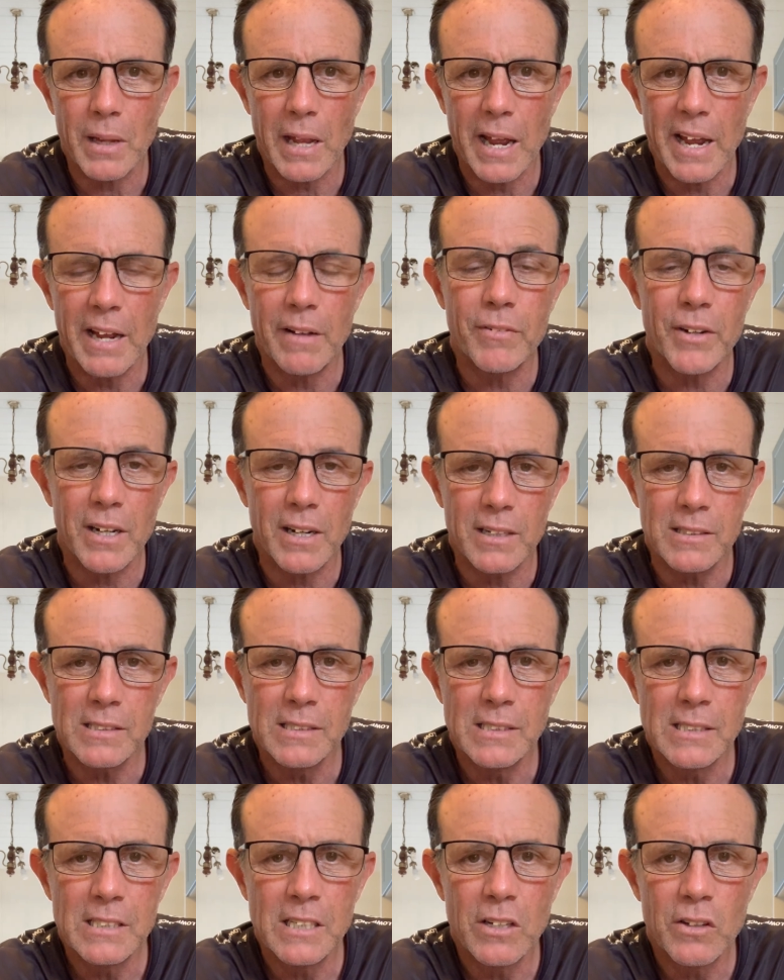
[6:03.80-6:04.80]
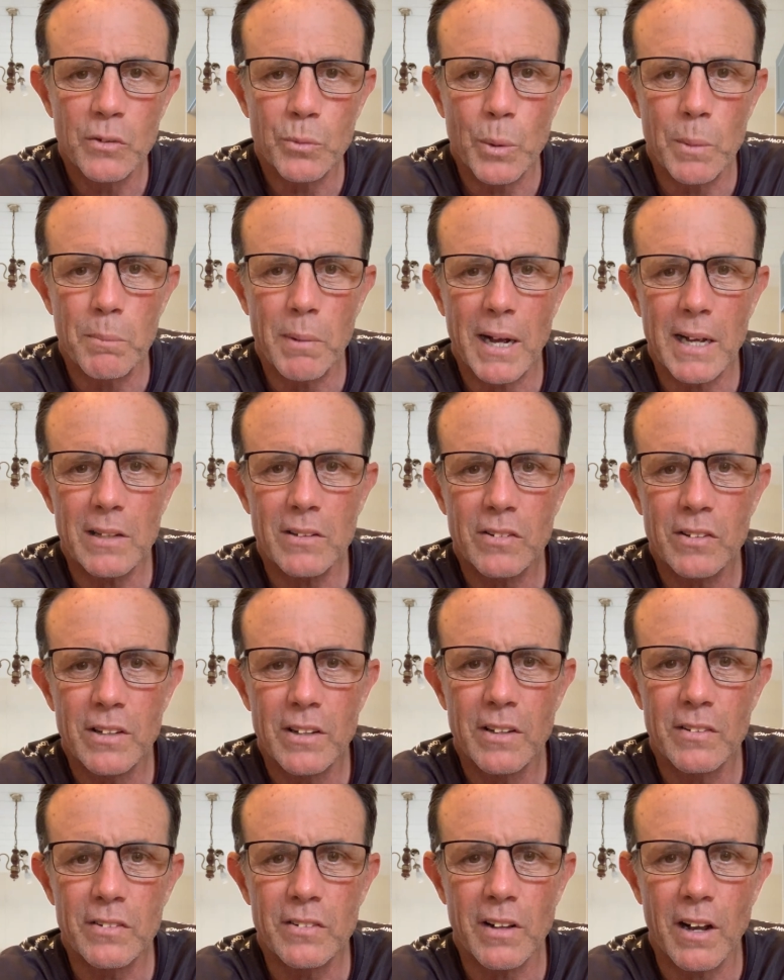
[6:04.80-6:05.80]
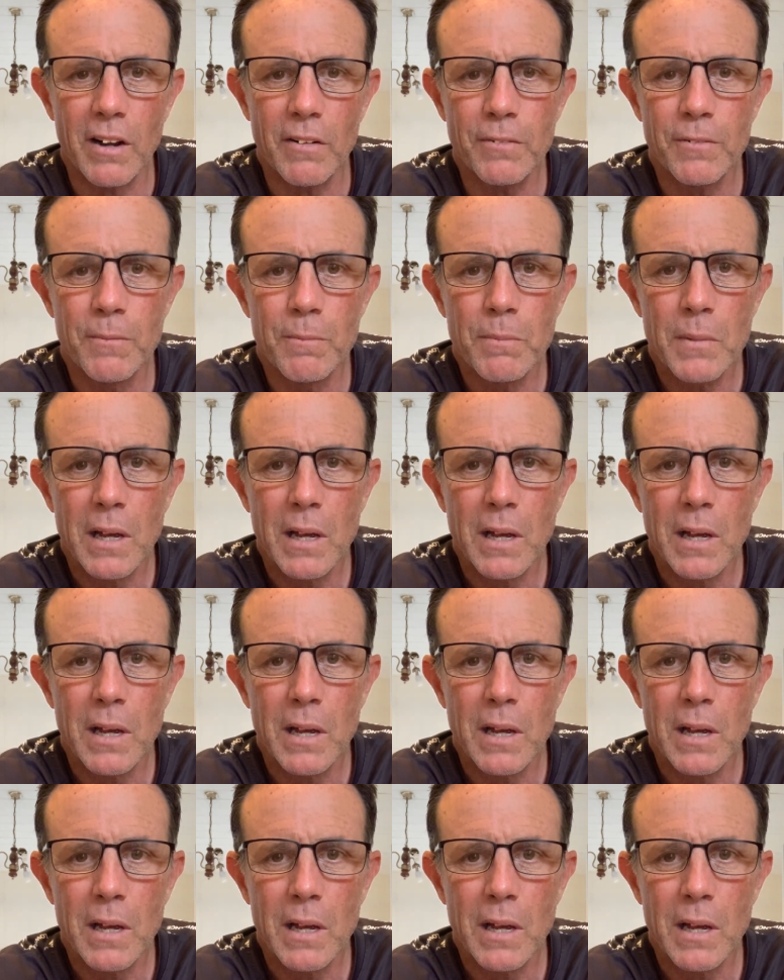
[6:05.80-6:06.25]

heavier swim baits and stuff.